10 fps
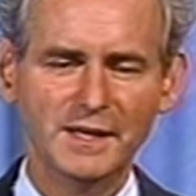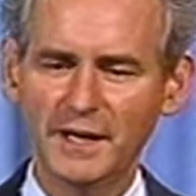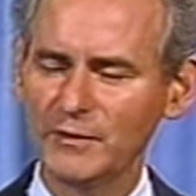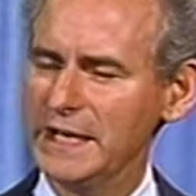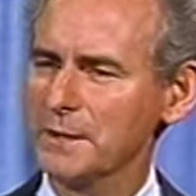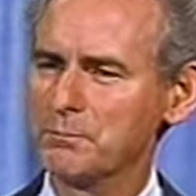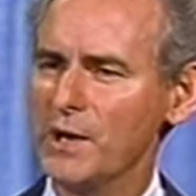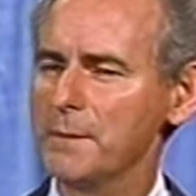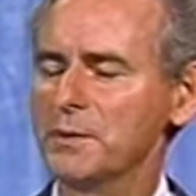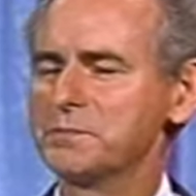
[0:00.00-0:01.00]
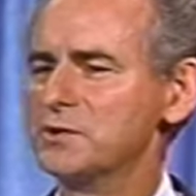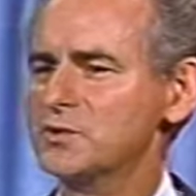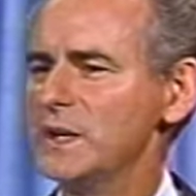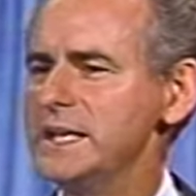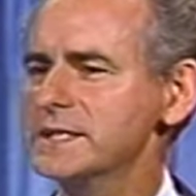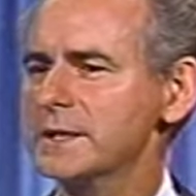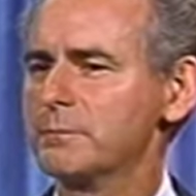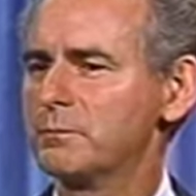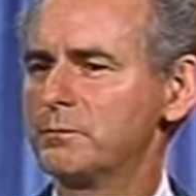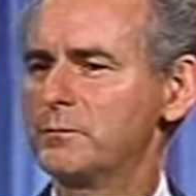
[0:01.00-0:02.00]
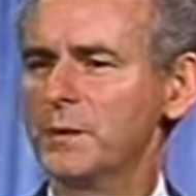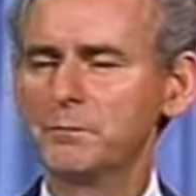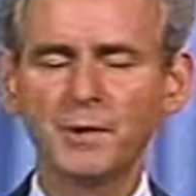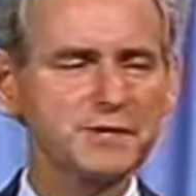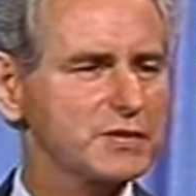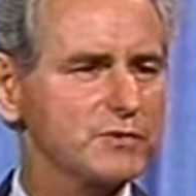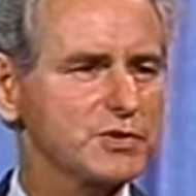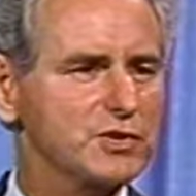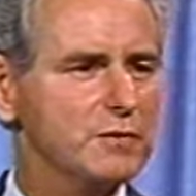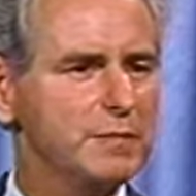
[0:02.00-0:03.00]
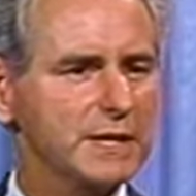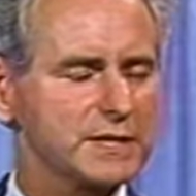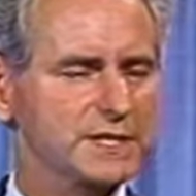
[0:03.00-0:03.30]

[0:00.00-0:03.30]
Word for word: Uh, we had to prop up the trees. The, the bunches were so big,